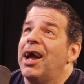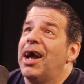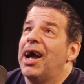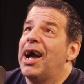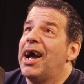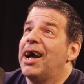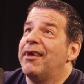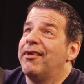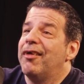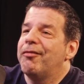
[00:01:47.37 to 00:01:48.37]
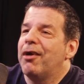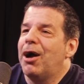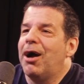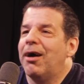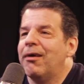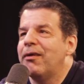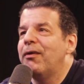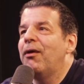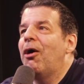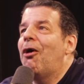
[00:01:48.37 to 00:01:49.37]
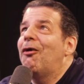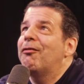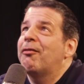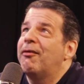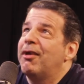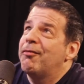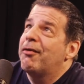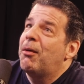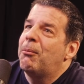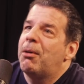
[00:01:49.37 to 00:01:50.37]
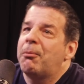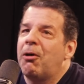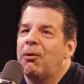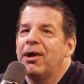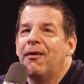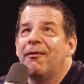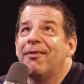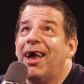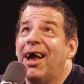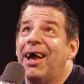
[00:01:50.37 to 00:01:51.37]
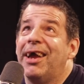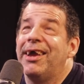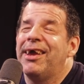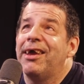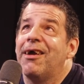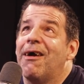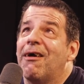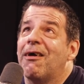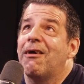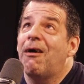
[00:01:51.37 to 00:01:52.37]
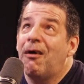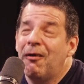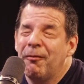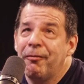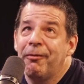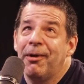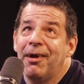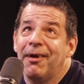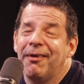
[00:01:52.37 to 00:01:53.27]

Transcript: and this uh, also there's a Memorial Day concert